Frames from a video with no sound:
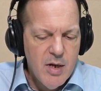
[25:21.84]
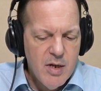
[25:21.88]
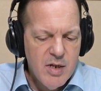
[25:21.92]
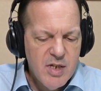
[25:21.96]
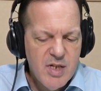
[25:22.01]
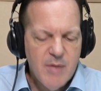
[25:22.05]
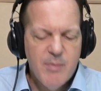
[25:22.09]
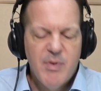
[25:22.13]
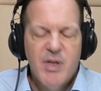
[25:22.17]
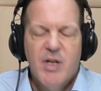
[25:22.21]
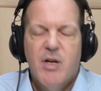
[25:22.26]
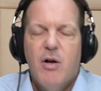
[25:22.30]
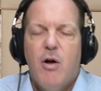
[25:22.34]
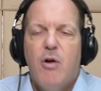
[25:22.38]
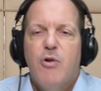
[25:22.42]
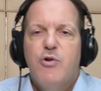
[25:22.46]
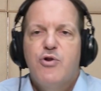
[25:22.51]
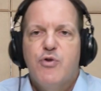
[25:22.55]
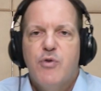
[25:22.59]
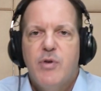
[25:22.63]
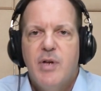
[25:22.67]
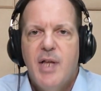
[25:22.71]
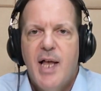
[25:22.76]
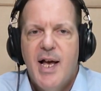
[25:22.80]
some of the
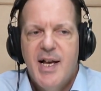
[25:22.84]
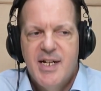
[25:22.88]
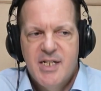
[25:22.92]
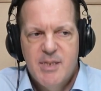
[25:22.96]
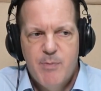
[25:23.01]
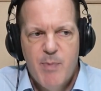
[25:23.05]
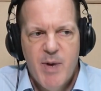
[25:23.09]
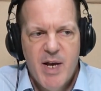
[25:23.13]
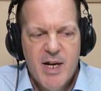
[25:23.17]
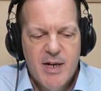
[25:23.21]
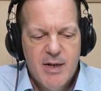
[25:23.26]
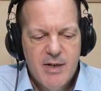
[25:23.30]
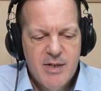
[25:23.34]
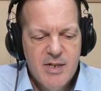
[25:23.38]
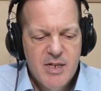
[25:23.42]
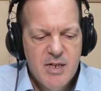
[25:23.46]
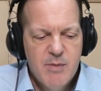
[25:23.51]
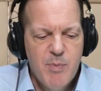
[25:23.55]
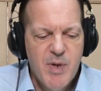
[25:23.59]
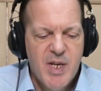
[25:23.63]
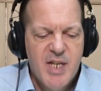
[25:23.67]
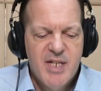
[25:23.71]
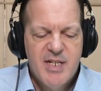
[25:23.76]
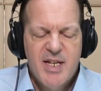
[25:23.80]
cultural aspects,
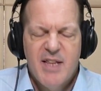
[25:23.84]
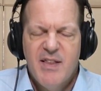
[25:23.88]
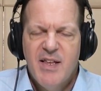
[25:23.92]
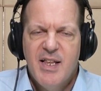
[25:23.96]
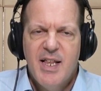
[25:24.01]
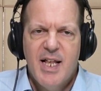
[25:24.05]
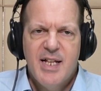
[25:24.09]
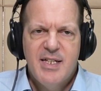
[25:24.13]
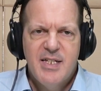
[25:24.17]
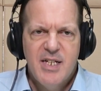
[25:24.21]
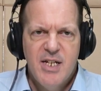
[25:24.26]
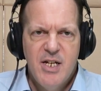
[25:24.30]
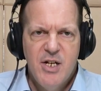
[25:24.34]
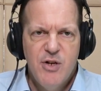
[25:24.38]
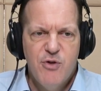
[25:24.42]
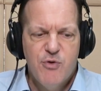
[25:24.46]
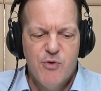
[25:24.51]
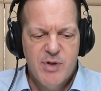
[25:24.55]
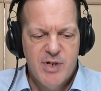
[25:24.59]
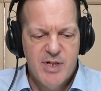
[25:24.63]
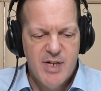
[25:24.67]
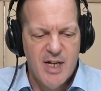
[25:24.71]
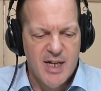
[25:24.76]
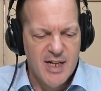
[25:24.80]
because I think that's
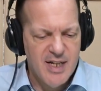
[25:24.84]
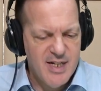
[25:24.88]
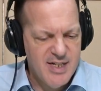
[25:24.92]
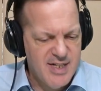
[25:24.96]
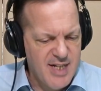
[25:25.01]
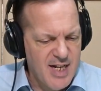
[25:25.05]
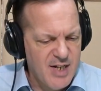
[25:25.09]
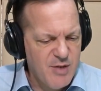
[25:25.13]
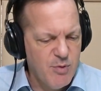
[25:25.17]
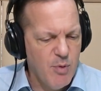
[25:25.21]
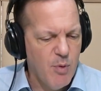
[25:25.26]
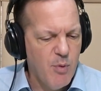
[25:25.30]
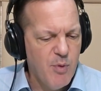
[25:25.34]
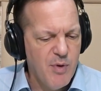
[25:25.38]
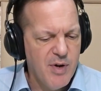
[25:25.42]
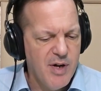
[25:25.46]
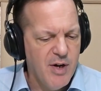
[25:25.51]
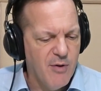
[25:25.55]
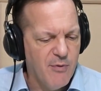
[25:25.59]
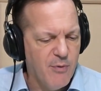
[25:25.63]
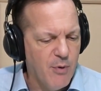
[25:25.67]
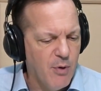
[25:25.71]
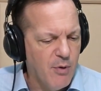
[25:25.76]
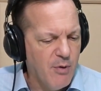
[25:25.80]
interesting, because that's what we're
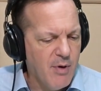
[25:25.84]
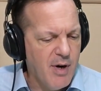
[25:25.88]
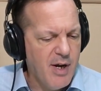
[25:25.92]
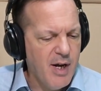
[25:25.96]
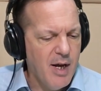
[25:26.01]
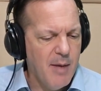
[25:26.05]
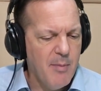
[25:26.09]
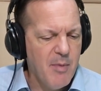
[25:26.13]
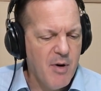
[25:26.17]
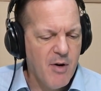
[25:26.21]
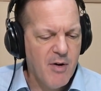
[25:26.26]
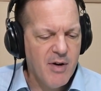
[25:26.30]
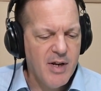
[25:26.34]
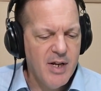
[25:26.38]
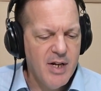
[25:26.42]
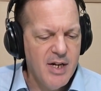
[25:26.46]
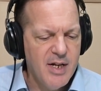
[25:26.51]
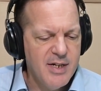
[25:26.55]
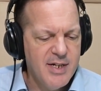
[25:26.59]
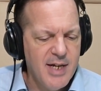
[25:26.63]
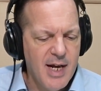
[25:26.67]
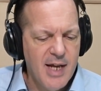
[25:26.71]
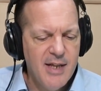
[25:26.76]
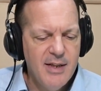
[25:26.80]
here for, right? American
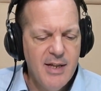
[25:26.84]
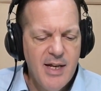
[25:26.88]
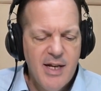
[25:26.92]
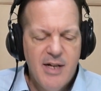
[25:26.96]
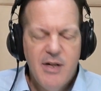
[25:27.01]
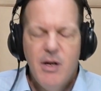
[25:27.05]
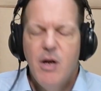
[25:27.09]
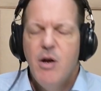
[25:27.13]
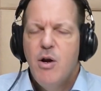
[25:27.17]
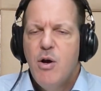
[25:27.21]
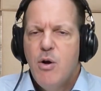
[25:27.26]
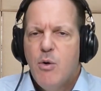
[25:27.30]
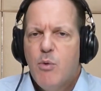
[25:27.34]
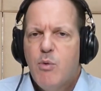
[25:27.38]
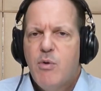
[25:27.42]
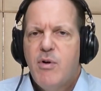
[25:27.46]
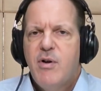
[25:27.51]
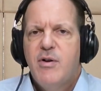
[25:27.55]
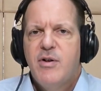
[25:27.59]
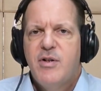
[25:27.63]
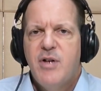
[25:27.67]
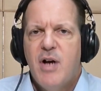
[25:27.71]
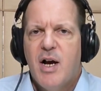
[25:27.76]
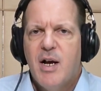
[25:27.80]
and Thailand, we're
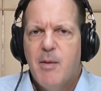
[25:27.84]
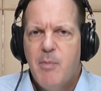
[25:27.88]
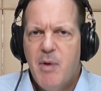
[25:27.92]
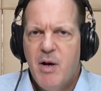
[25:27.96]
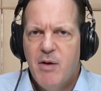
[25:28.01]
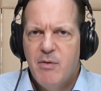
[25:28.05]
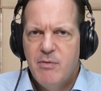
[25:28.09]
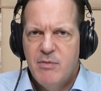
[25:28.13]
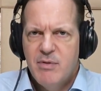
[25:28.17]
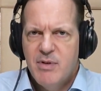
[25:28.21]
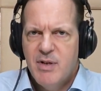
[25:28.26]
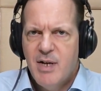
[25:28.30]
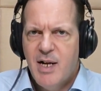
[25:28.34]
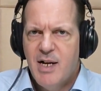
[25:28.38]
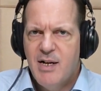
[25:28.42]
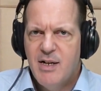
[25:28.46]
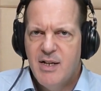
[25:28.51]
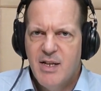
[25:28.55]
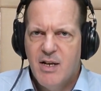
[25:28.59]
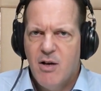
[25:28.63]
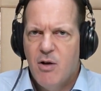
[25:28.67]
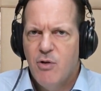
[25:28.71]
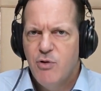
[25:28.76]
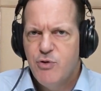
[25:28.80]
here to talk about kind
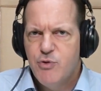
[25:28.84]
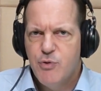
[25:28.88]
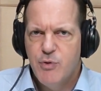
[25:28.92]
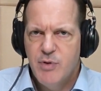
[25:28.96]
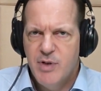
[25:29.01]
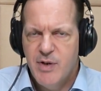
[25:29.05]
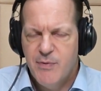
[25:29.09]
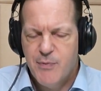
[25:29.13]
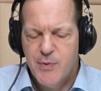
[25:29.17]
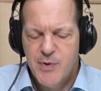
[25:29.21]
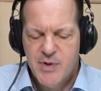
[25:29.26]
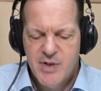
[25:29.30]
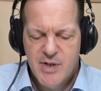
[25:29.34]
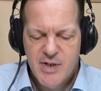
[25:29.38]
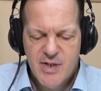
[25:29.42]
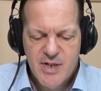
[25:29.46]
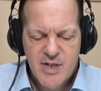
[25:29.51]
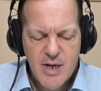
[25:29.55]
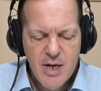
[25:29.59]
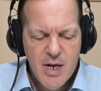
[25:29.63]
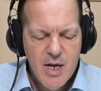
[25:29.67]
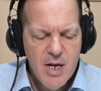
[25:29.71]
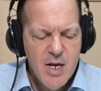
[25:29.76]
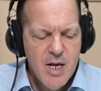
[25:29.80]
of the cultural
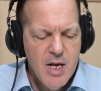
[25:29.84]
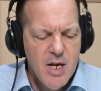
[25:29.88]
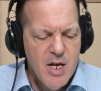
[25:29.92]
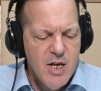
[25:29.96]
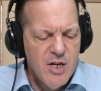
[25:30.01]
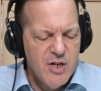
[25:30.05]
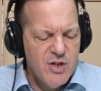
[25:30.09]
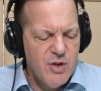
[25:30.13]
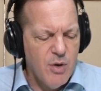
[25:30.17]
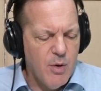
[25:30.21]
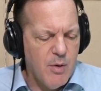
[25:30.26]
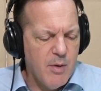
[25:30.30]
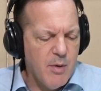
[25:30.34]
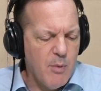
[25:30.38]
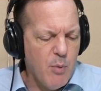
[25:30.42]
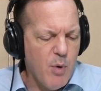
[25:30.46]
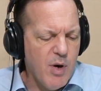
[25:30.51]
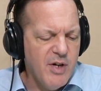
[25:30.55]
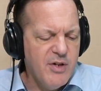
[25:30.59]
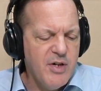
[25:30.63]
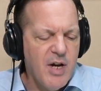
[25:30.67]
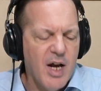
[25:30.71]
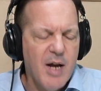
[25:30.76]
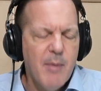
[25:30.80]
differences. So I
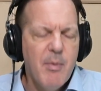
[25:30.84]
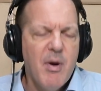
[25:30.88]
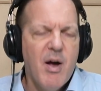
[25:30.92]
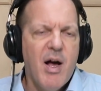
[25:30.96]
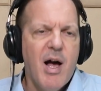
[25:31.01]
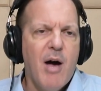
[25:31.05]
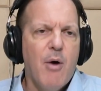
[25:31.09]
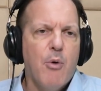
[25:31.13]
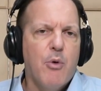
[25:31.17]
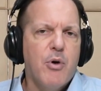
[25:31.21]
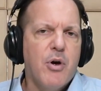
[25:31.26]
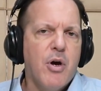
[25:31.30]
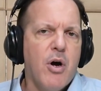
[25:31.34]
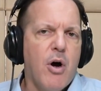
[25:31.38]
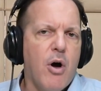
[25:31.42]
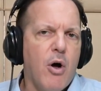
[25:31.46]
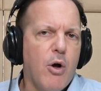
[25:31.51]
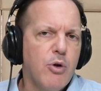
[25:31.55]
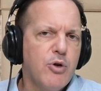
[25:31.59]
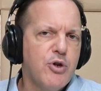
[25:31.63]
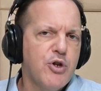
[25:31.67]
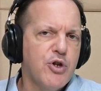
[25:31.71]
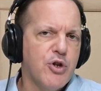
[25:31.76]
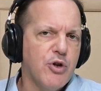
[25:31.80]
want to talk about how
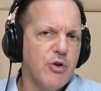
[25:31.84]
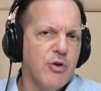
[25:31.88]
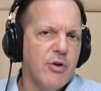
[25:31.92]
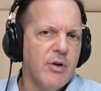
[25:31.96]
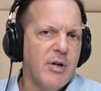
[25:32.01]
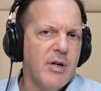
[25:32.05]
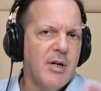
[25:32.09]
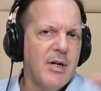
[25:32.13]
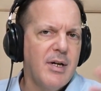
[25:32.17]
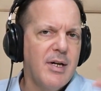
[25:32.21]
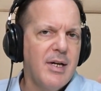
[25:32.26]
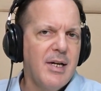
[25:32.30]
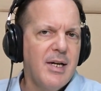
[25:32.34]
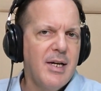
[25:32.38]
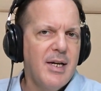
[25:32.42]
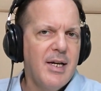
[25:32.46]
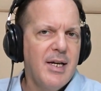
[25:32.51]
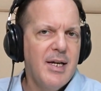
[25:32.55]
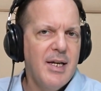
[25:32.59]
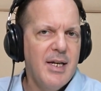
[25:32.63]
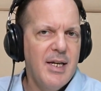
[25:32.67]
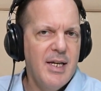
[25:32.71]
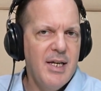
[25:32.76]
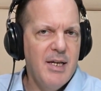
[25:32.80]
culture
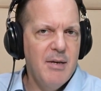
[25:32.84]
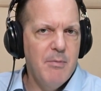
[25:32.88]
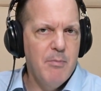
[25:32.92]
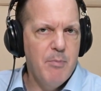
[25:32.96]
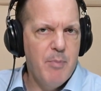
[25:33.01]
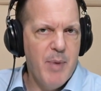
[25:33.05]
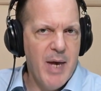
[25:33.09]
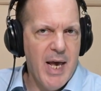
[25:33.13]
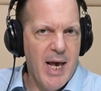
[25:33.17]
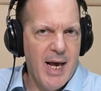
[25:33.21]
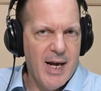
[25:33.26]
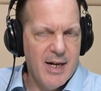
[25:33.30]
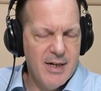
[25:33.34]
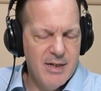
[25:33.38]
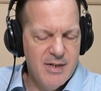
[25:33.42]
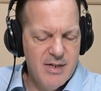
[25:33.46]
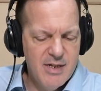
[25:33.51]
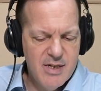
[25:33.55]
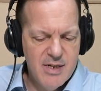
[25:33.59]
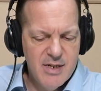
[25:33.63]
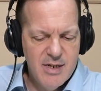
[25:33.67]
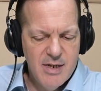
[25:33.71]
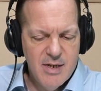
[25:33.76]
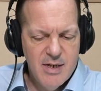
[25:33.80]

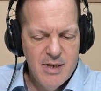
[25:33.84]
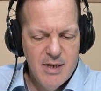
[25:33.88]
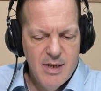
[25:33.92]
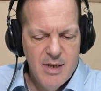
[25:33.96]
impacts